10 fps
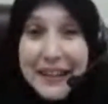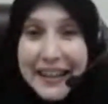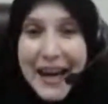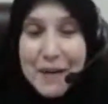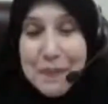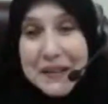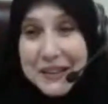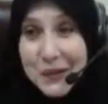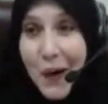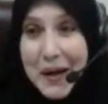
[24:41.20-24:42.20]
It
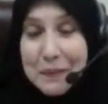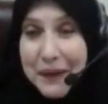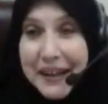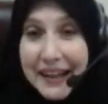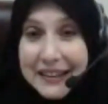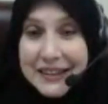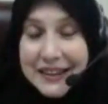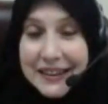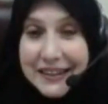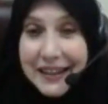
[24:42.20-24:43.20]
happens quite a bit
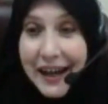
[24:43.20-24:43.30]
actually.